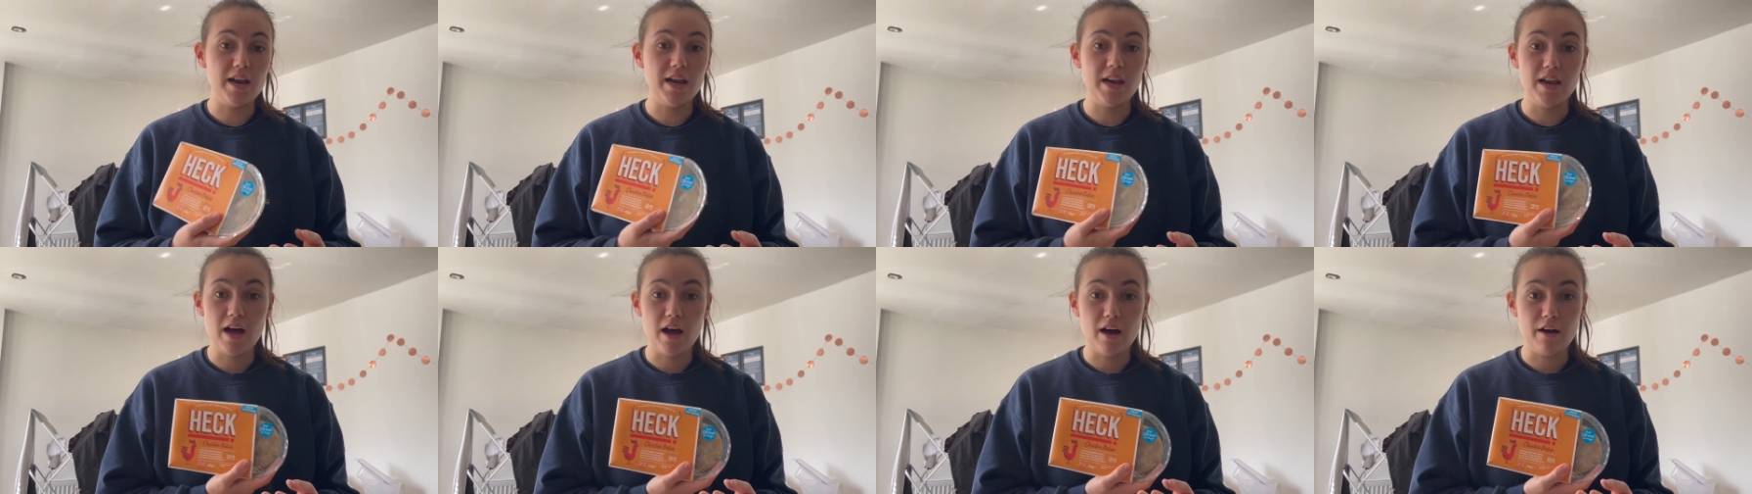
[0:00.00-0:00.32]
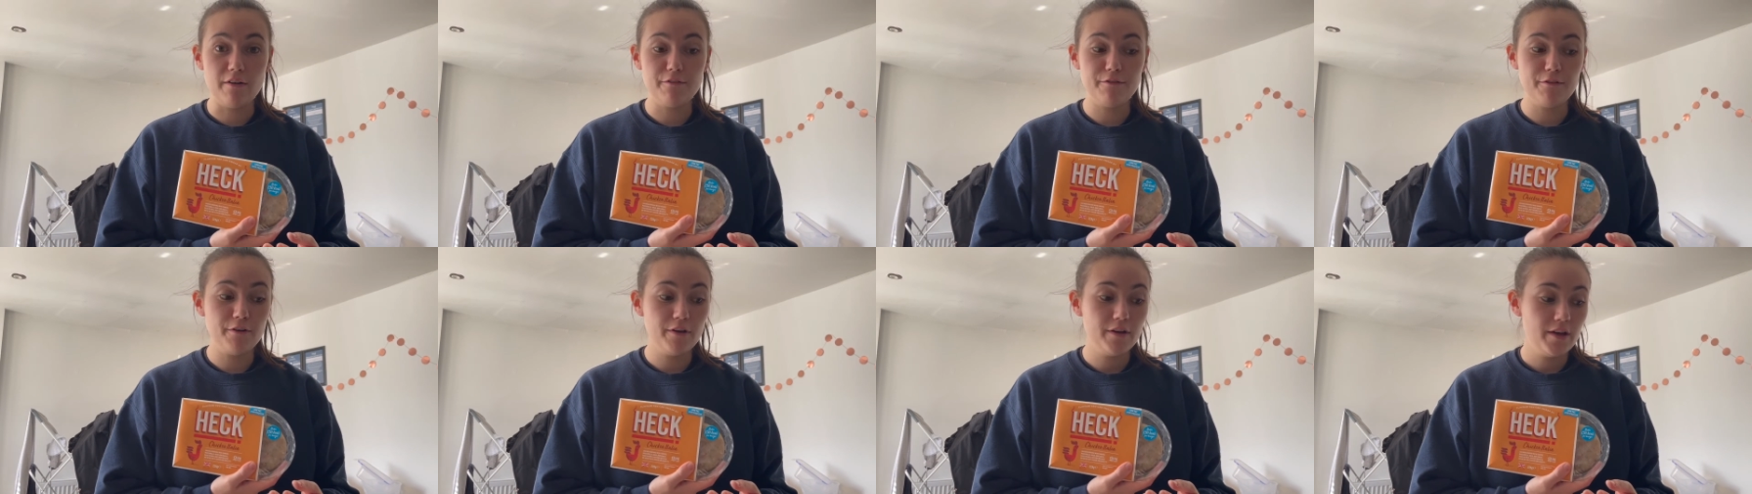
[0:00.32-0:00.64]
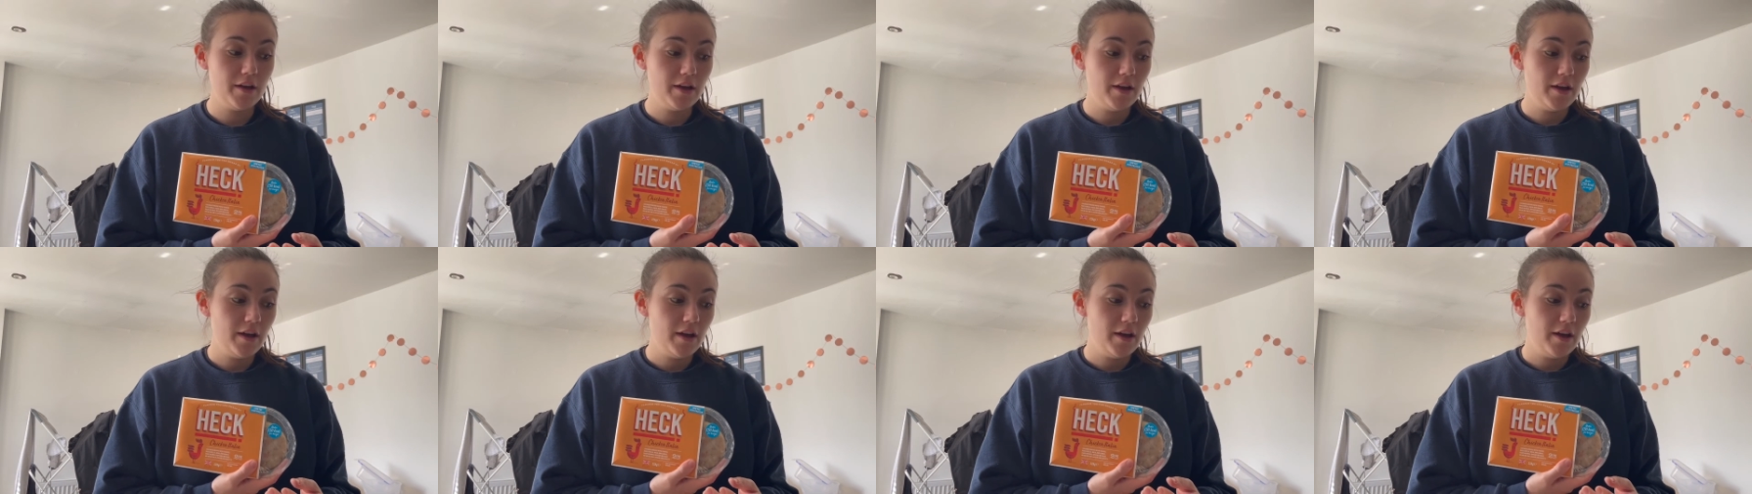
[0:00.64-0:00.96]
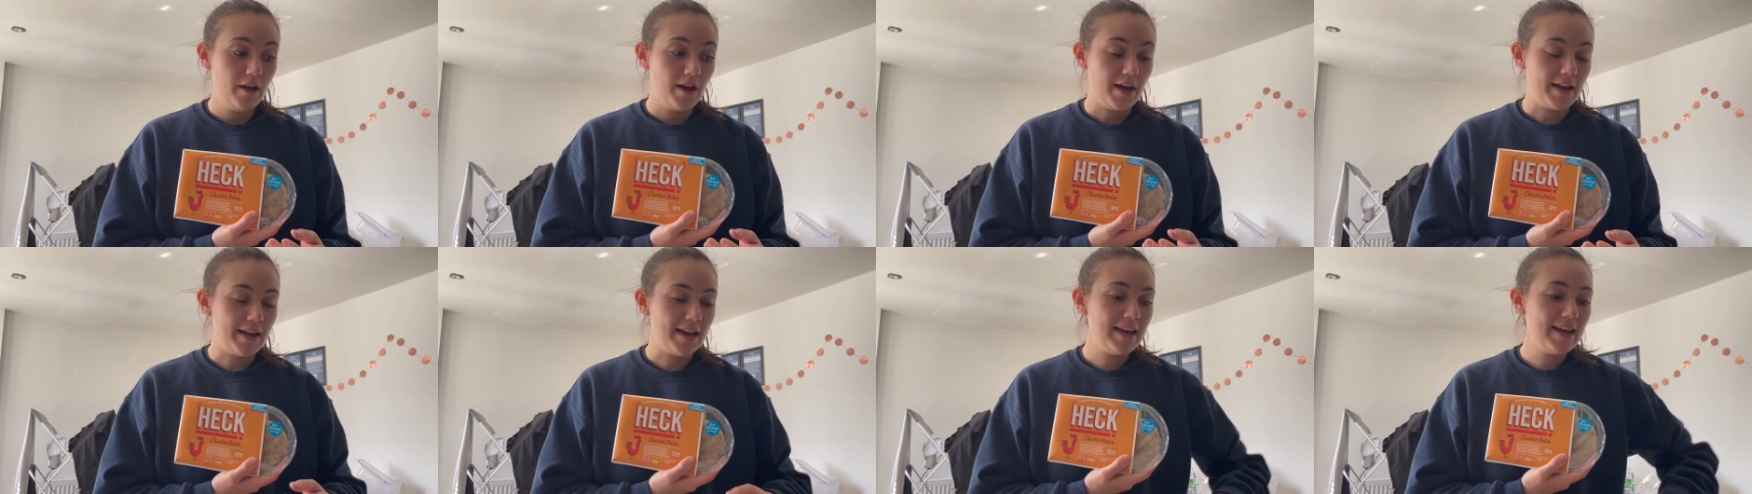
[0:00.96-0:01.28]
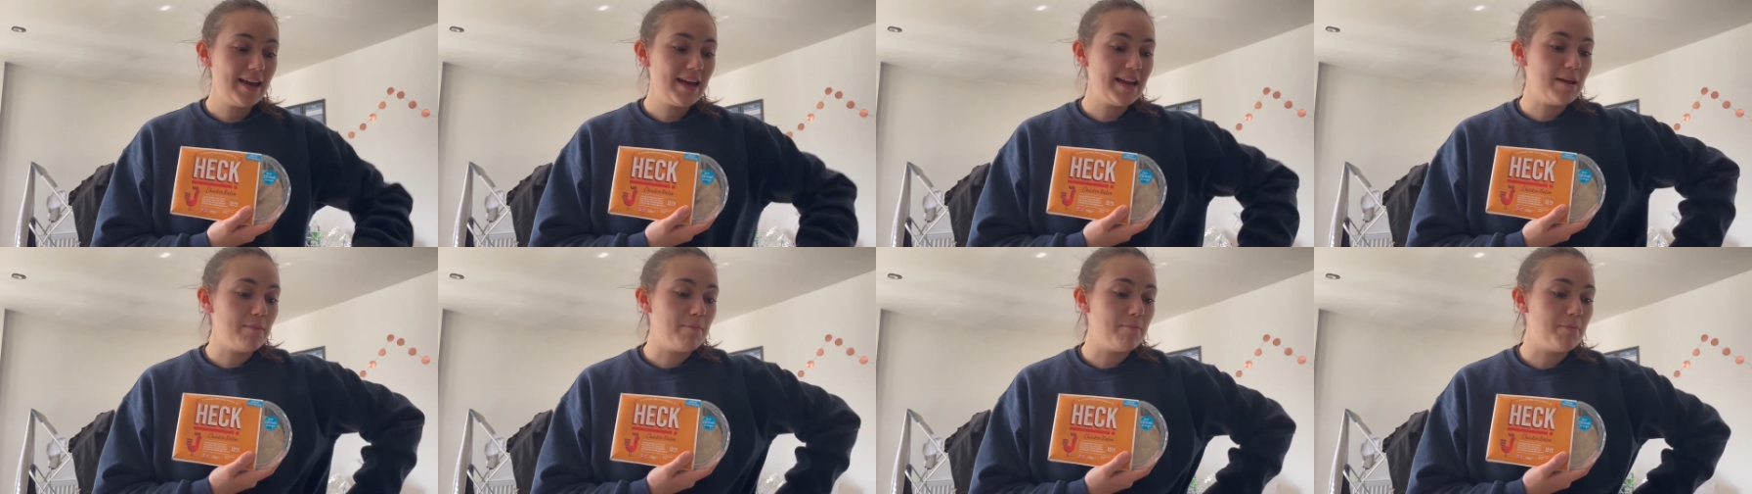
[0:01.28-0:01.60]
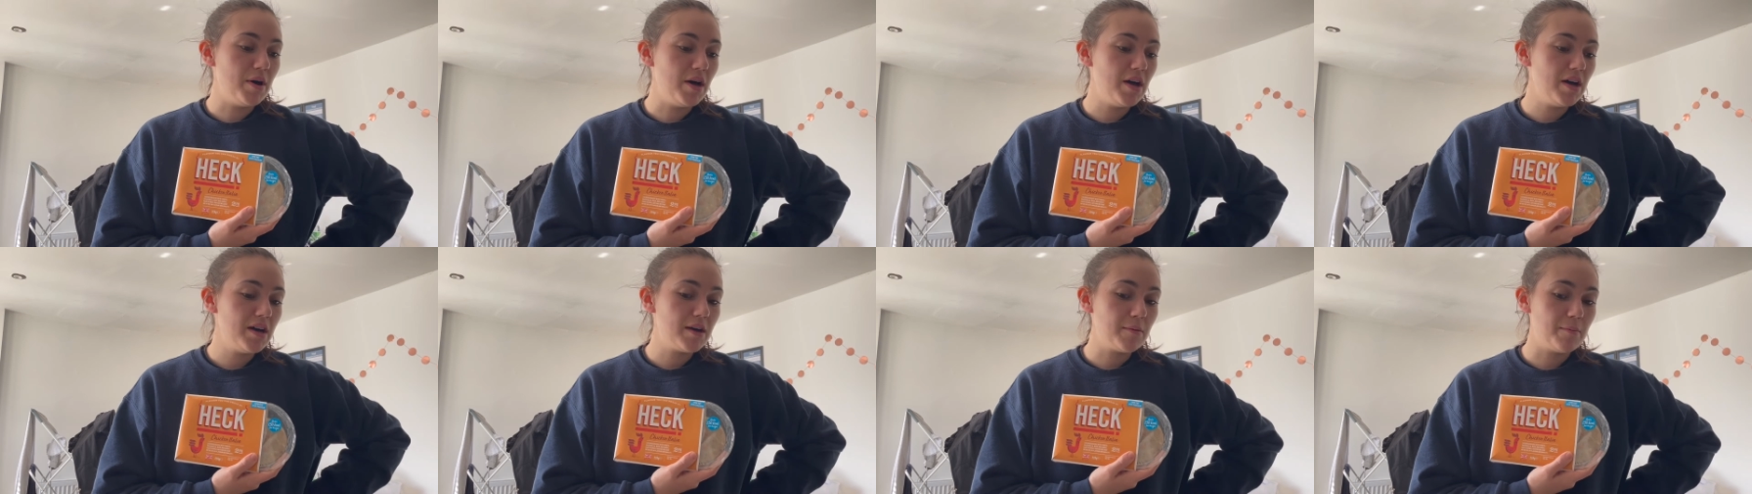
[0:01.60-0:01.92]
love. I didn't get any
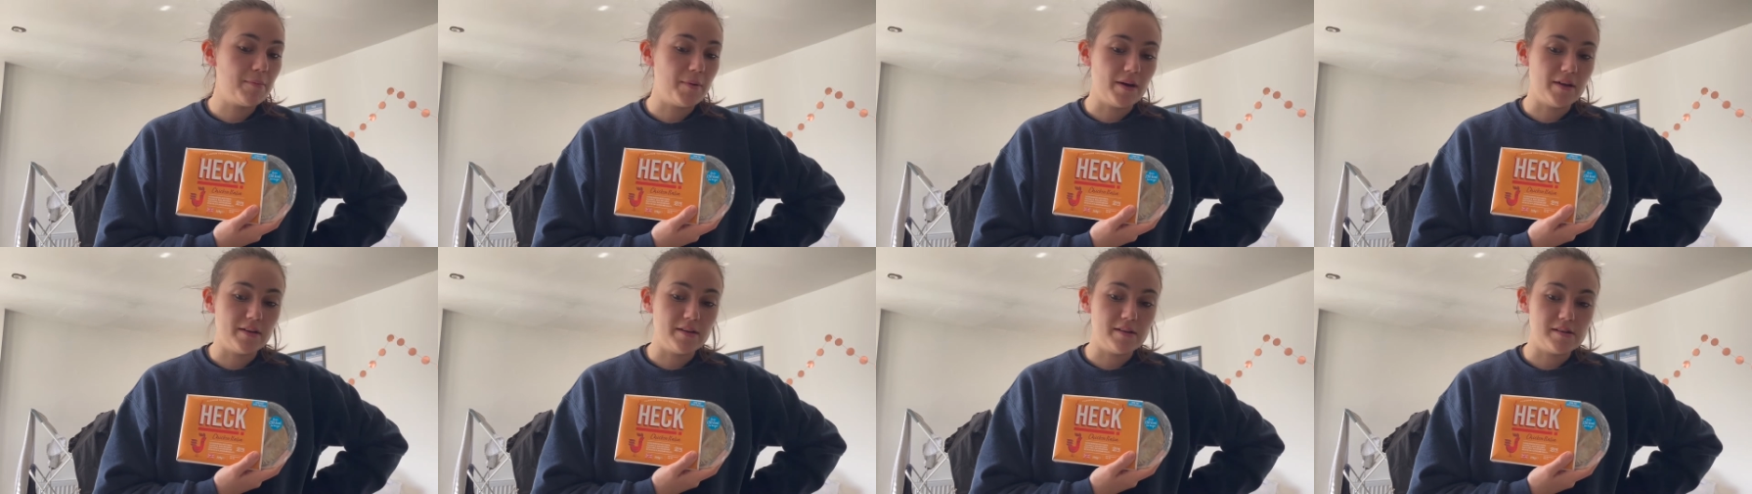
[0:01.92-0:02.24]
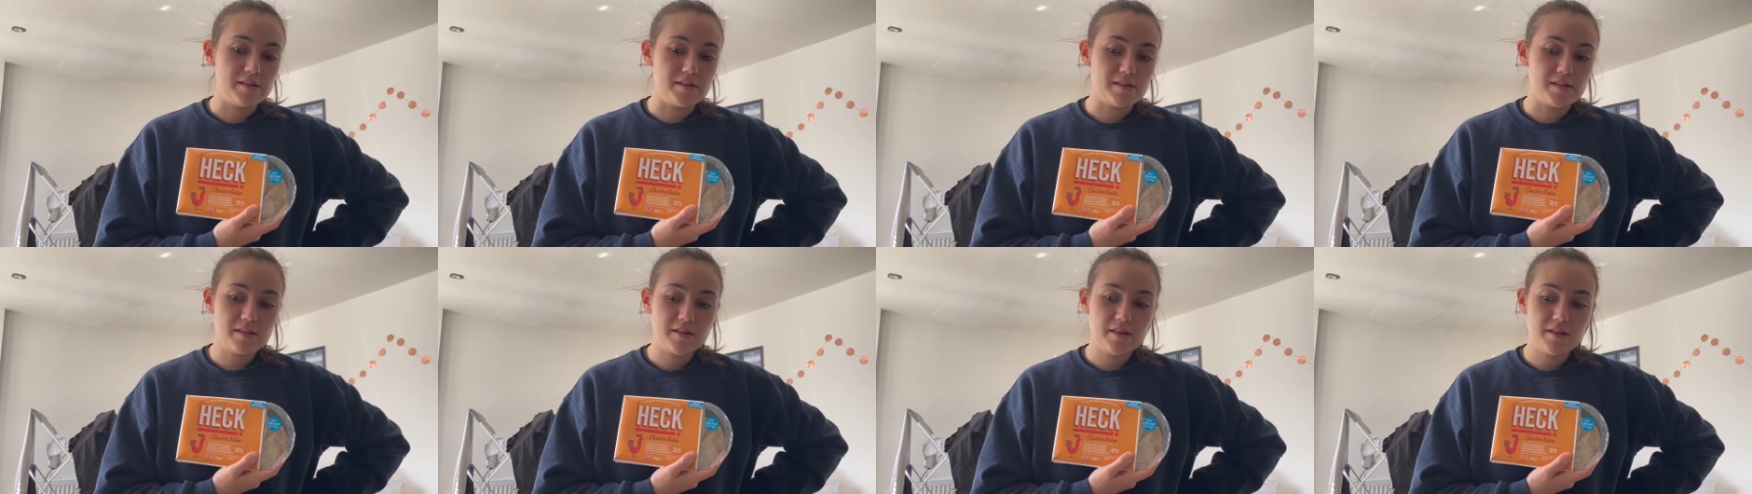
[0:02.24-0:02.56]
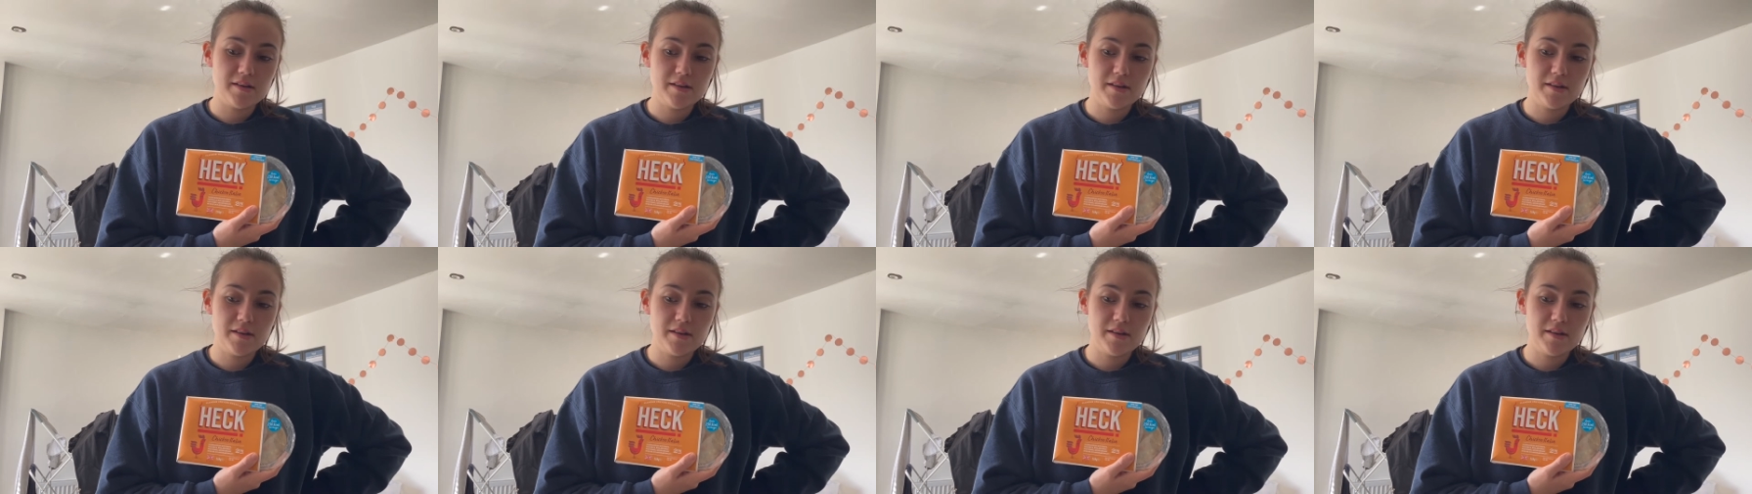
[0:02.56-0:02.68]
burger buns.